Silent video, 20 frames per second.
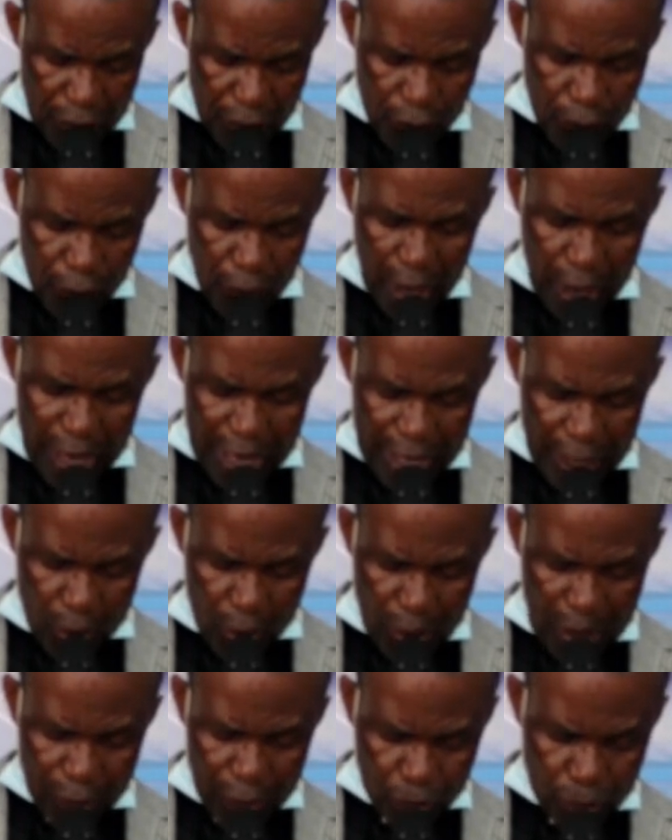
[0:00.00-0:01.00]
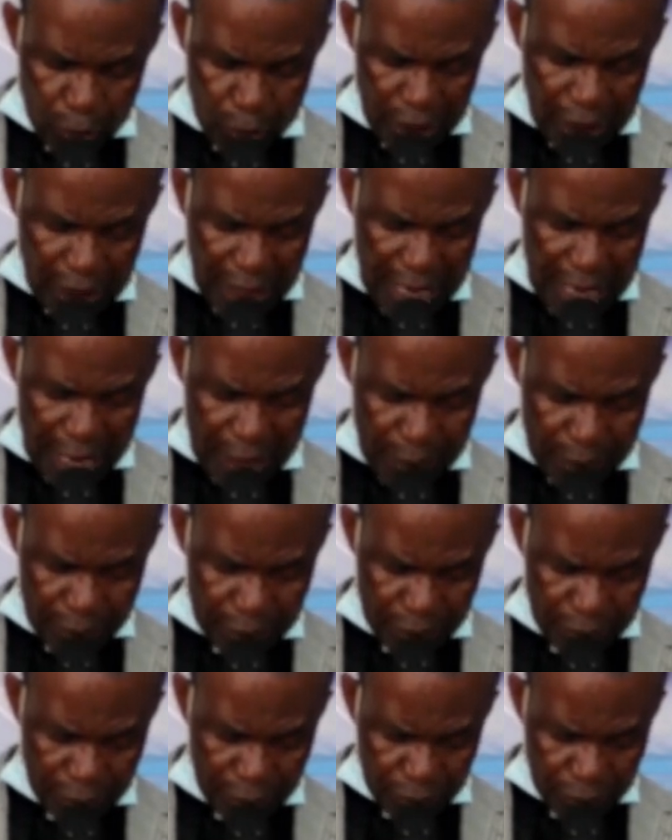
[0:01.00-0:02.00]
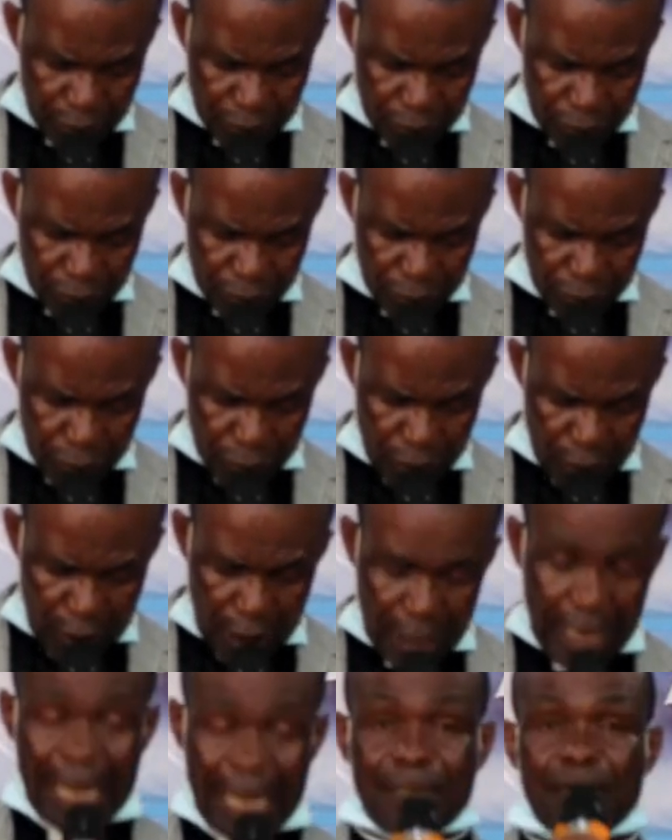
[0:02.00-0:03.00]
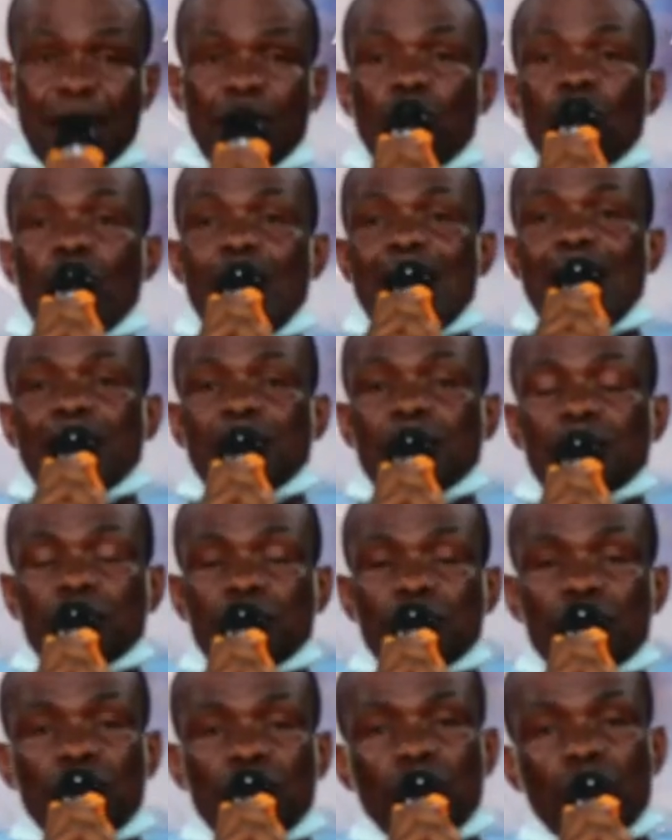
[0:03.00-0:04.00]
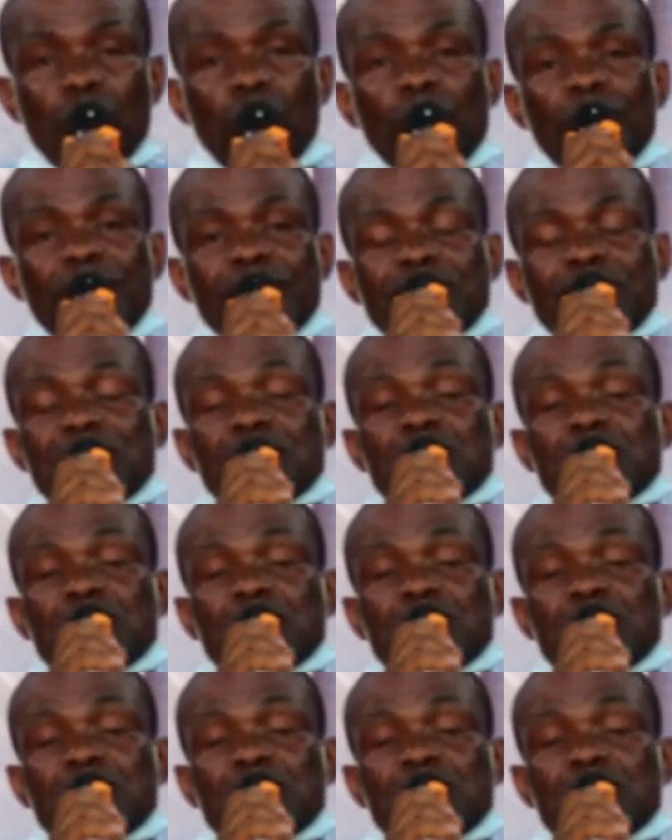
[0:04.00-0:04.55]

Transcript: For anyone to become like the one who is